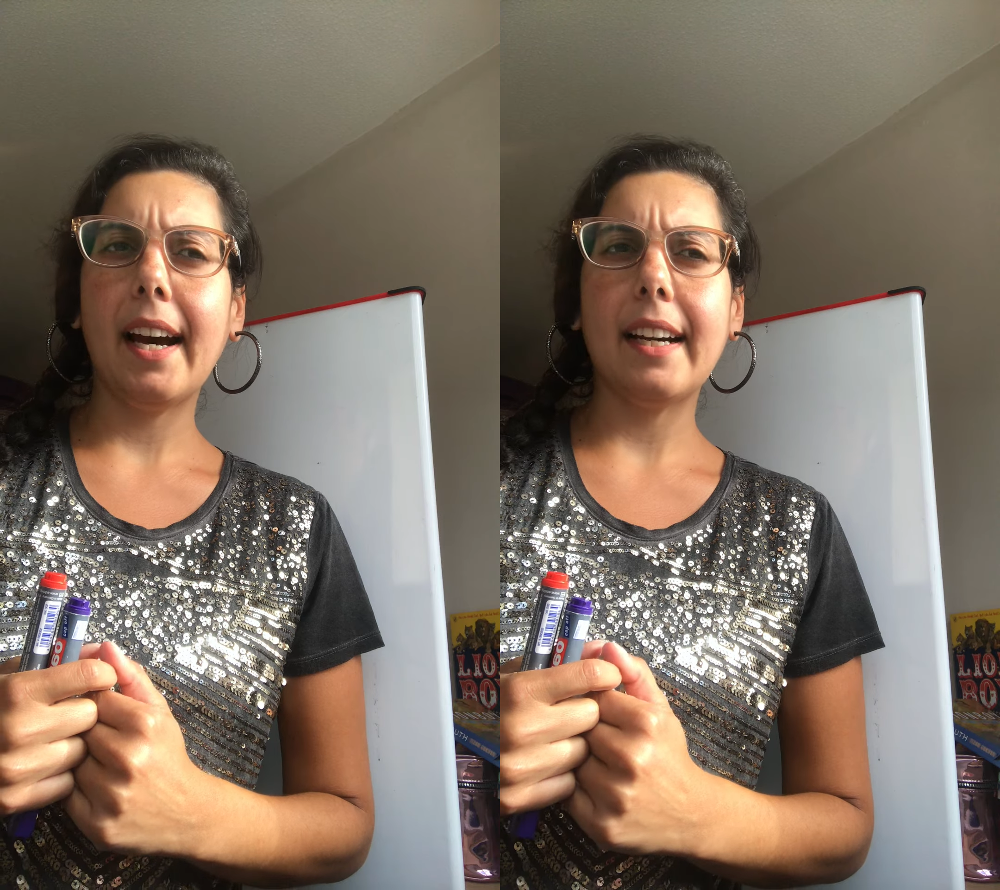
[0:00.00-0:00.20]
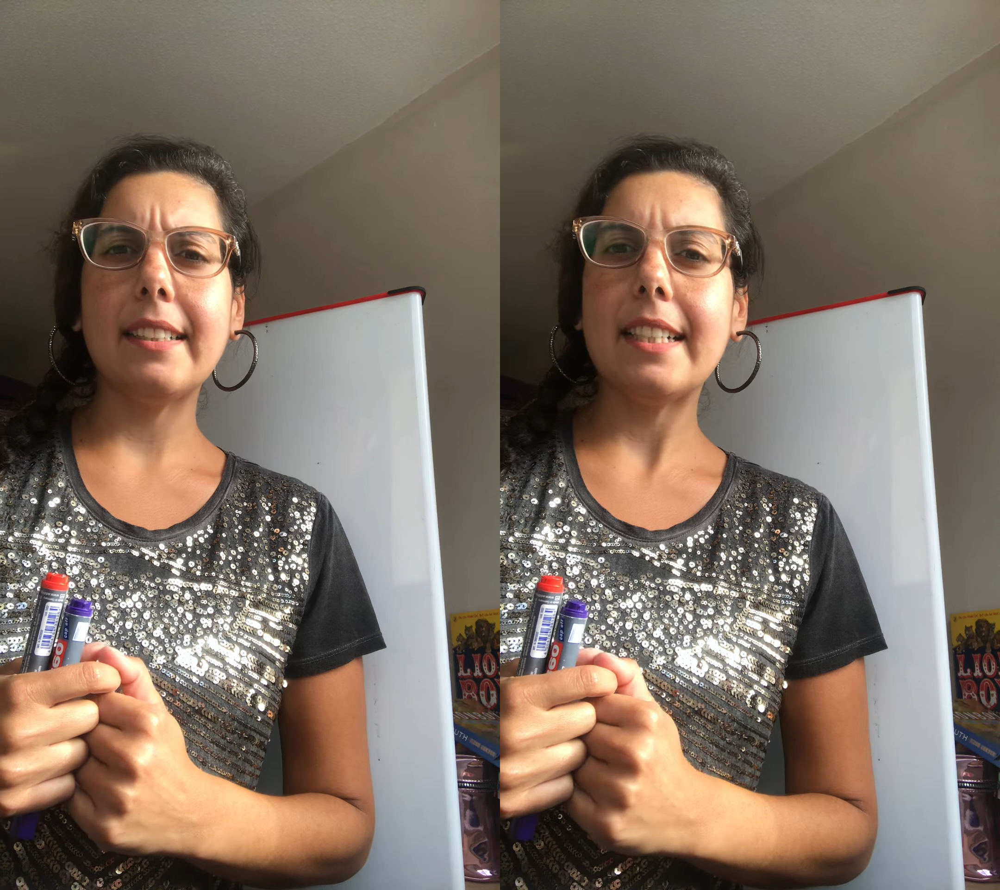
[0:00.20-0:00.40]

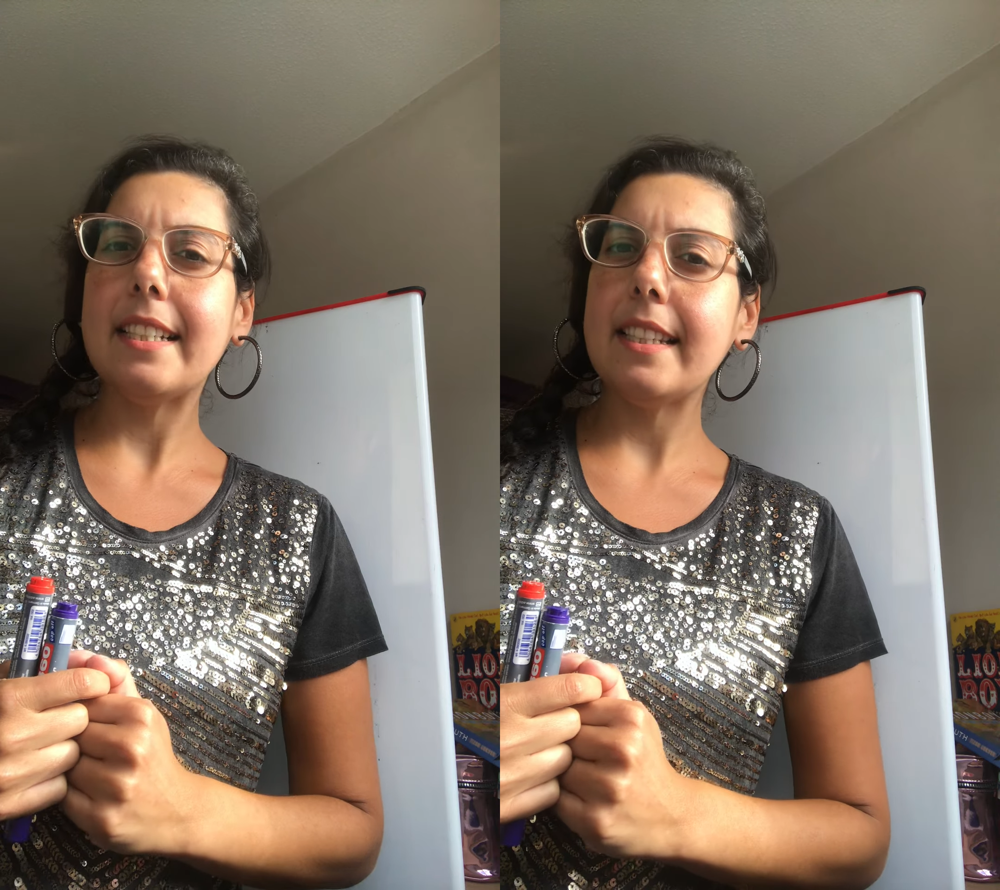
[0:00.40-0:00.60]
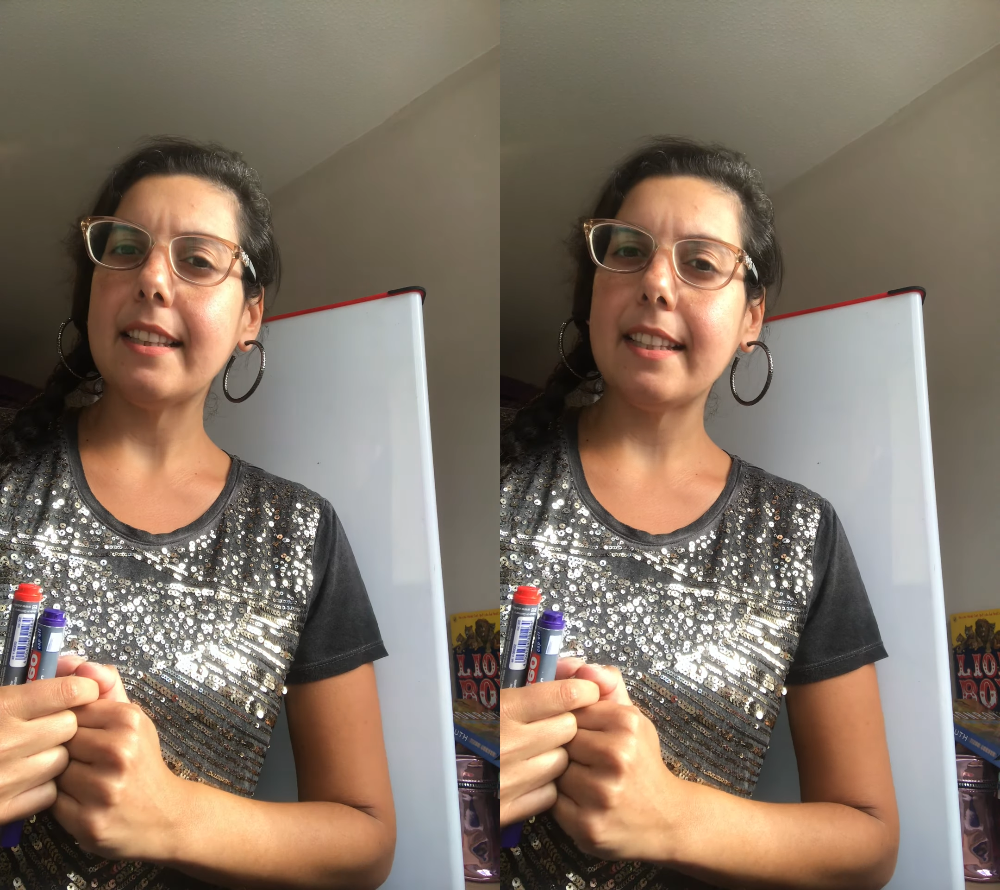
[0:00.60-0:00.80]
And
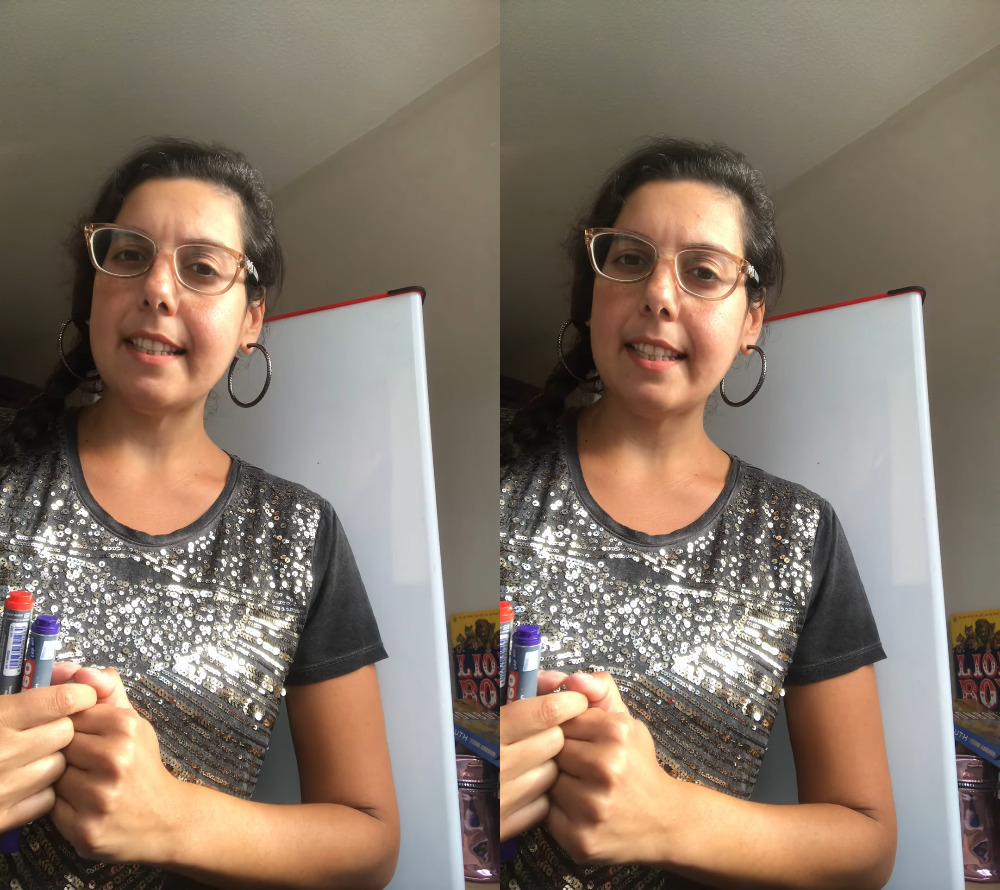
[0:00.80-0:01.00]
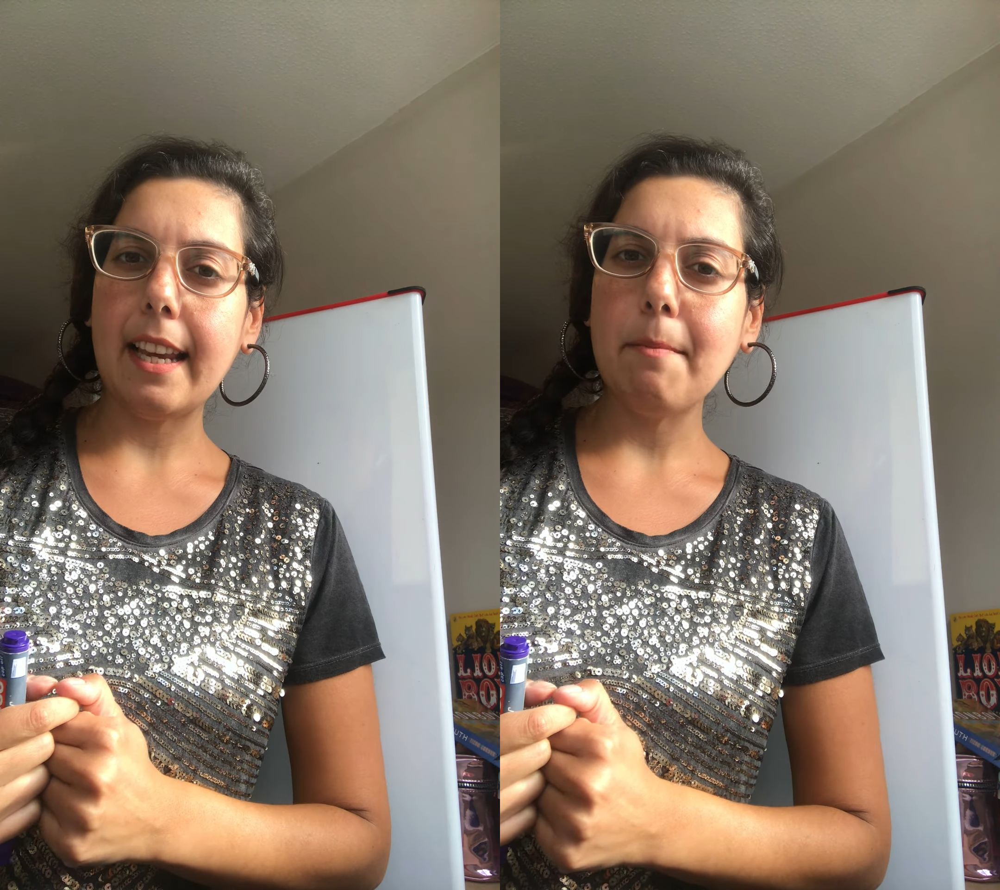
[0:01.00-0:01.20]
is it the
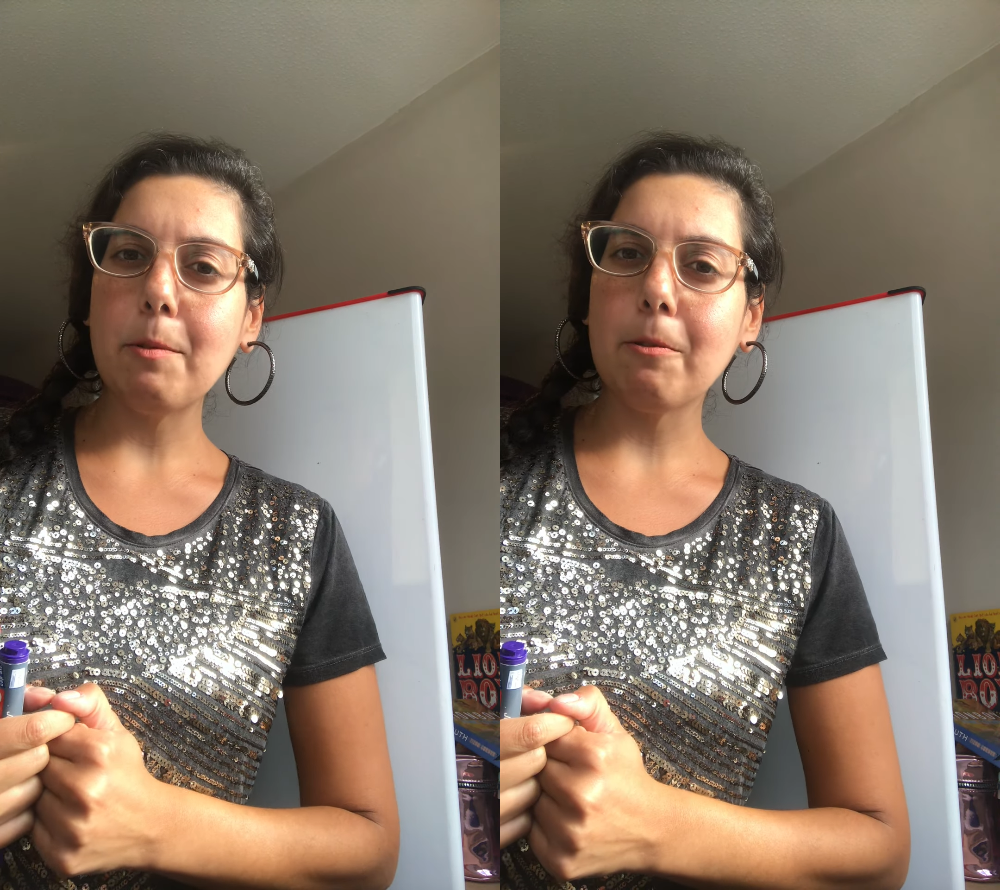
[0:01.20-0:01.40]
same